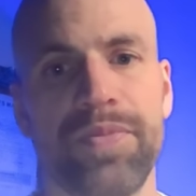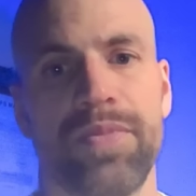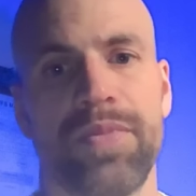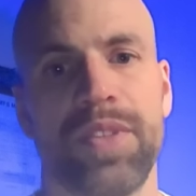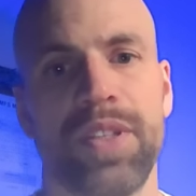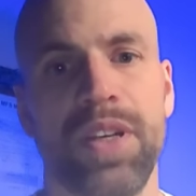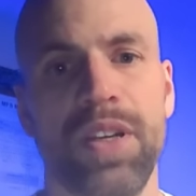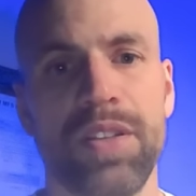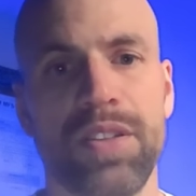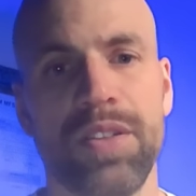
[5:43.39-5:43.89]

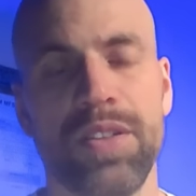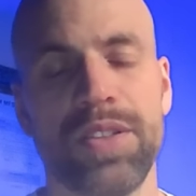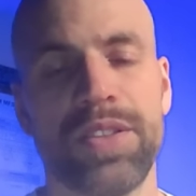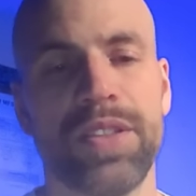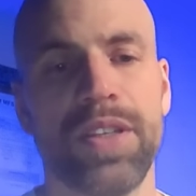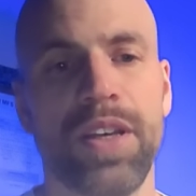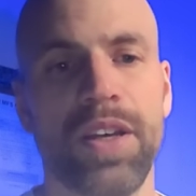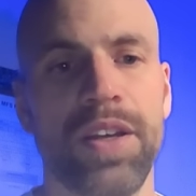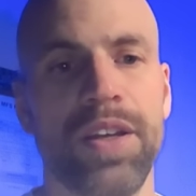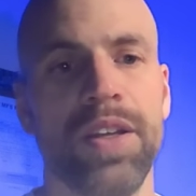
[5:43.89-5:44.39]
Those
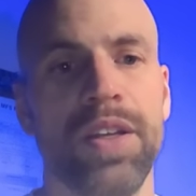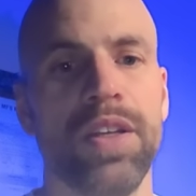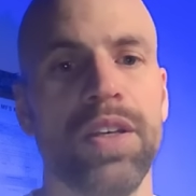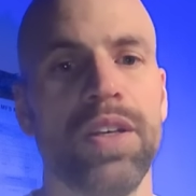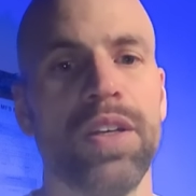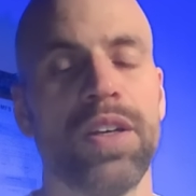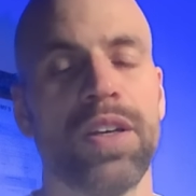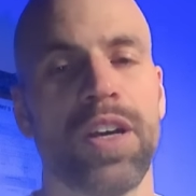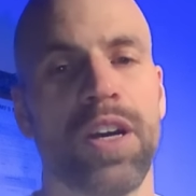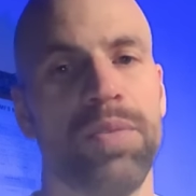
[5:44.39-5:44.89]
are
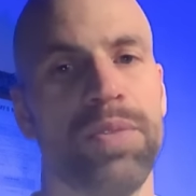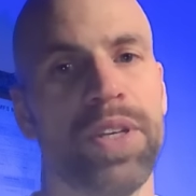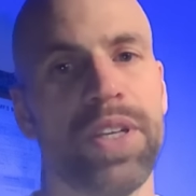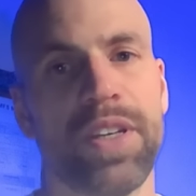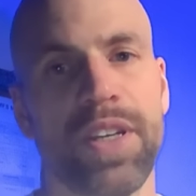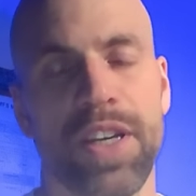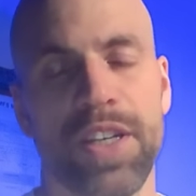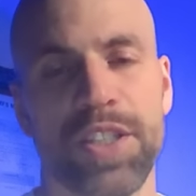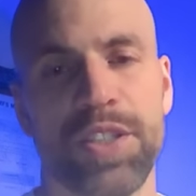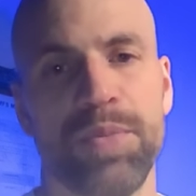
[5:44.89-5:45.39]

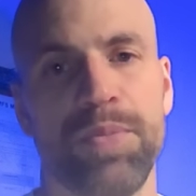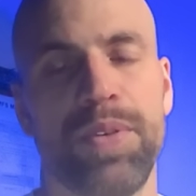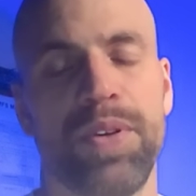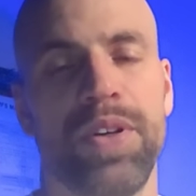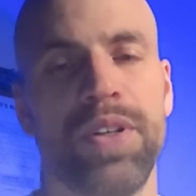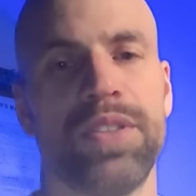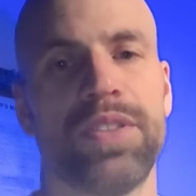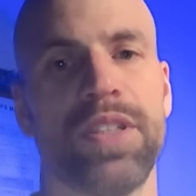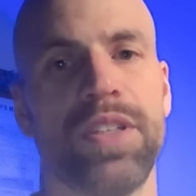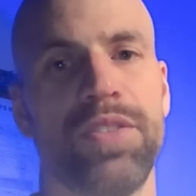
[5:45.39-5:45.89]
communication
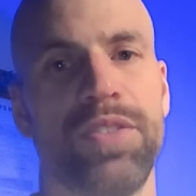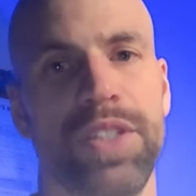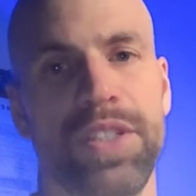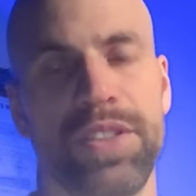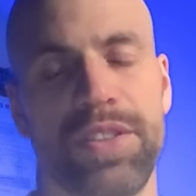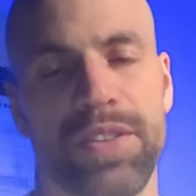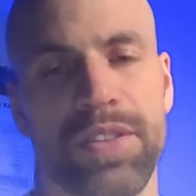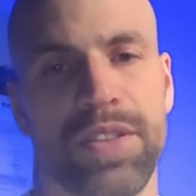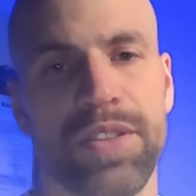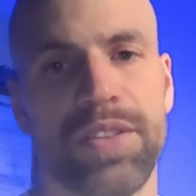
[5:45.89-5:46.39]
points and
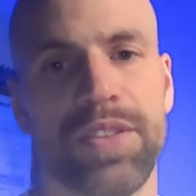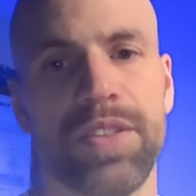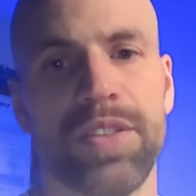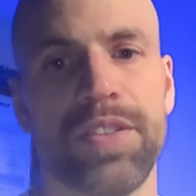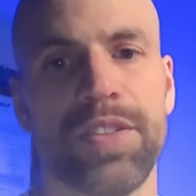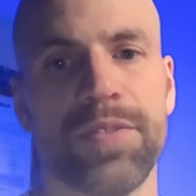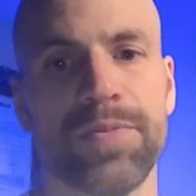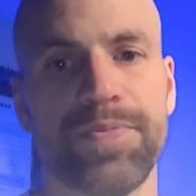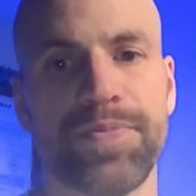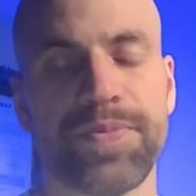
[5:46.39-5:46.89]

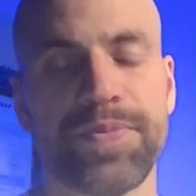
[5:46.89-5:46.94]
resources.